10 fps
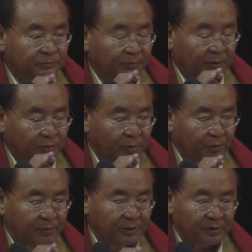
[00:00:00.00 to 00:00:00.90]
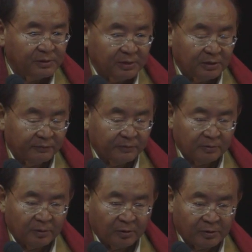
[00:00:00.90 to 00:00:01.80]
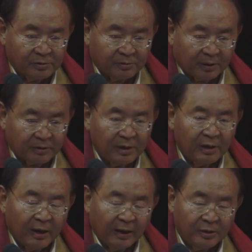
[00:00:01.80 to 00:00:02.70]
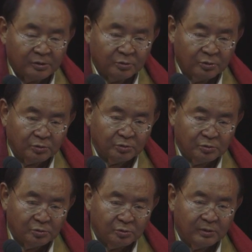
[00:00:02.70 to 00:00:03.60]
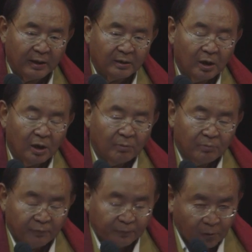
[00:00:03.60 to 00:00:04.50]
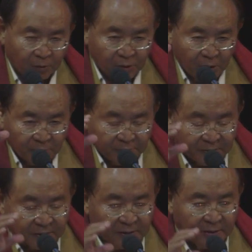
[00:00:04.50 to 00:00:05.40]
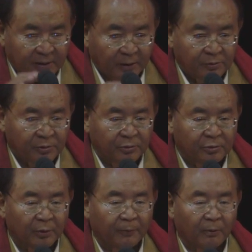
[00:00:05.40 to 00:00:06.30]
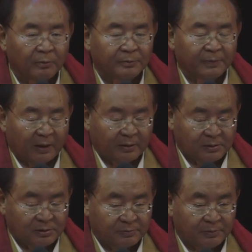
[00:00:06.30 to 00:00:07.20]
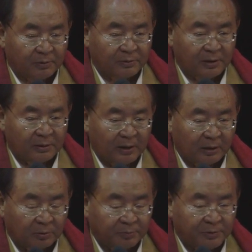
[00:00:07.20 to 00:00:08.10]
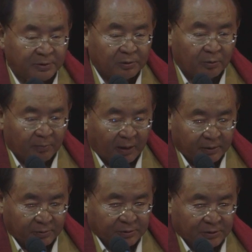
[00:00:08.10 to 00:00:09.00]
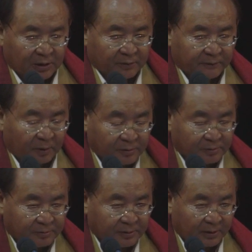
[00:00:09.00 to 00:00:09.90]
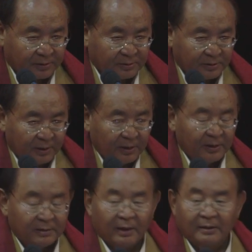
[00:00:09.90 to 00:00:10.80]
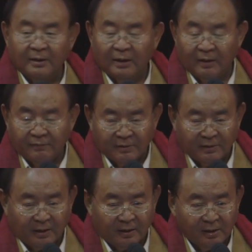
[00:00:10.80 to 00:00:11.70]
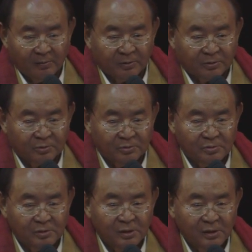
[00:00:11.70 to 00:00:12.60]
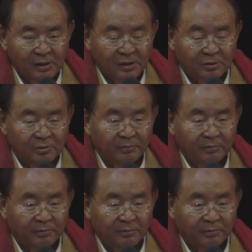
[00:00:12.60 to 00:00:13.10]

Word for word: But you have to be in a state of non distraction. And it's good to do that before beginning that you need to do a formal practice because then that will bring your mind to the state of non distraction Then every day what you do is you